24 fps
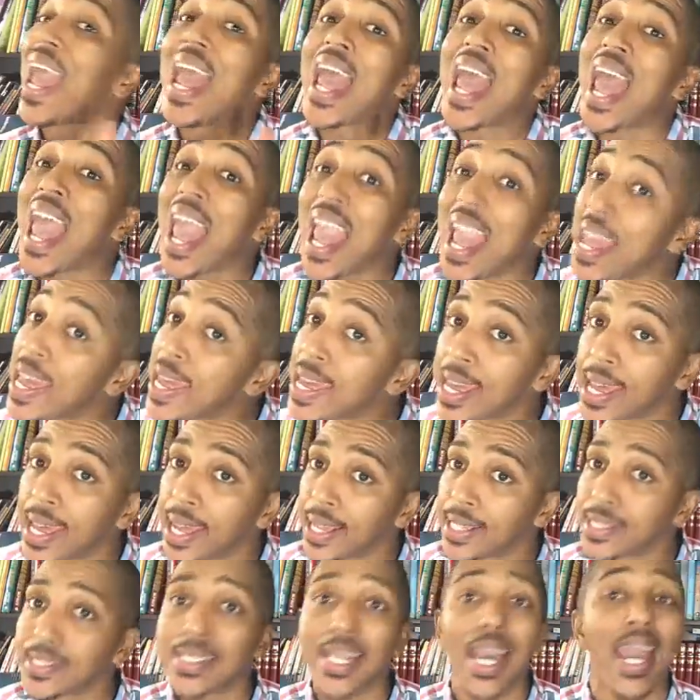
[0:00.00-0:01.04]

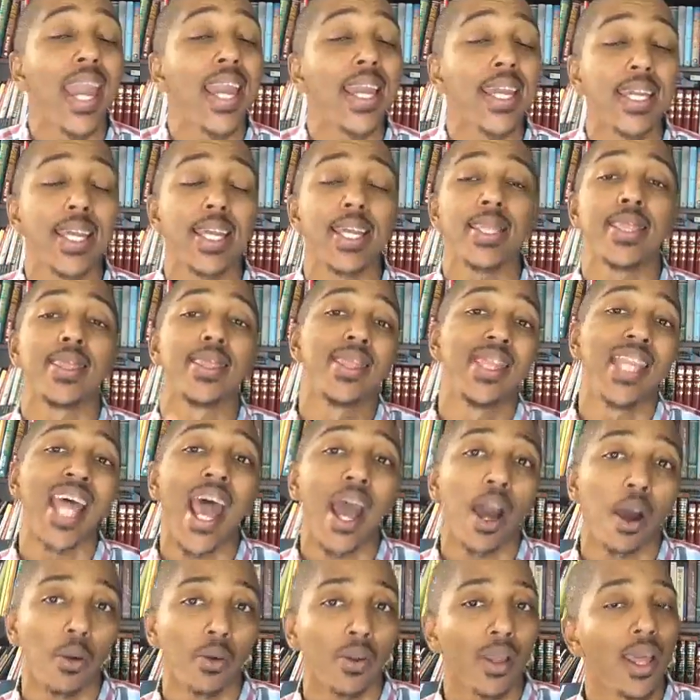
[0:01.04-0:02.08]
and taken
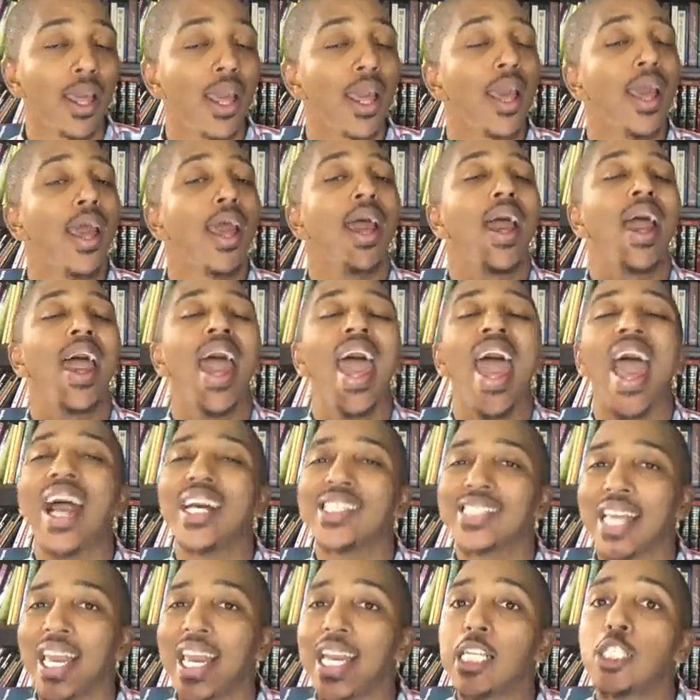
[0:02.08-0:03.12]
doubt
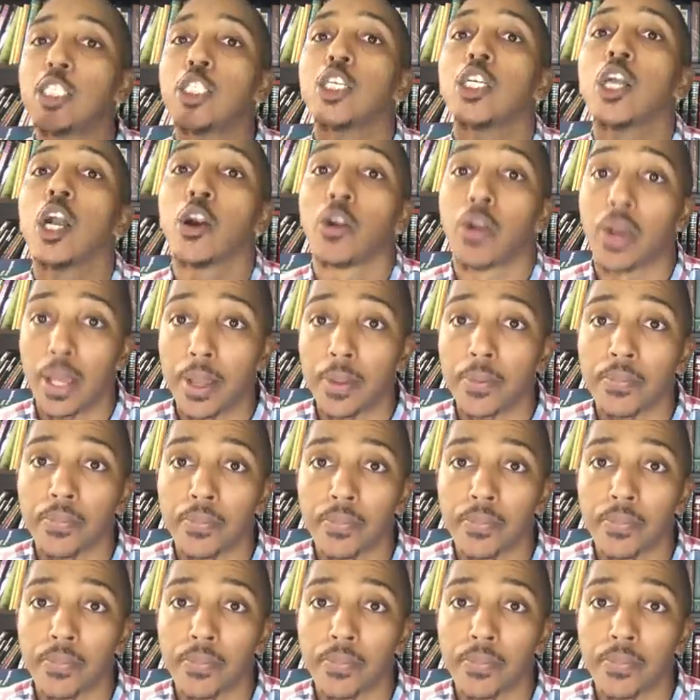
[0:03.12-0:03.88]
as a journey.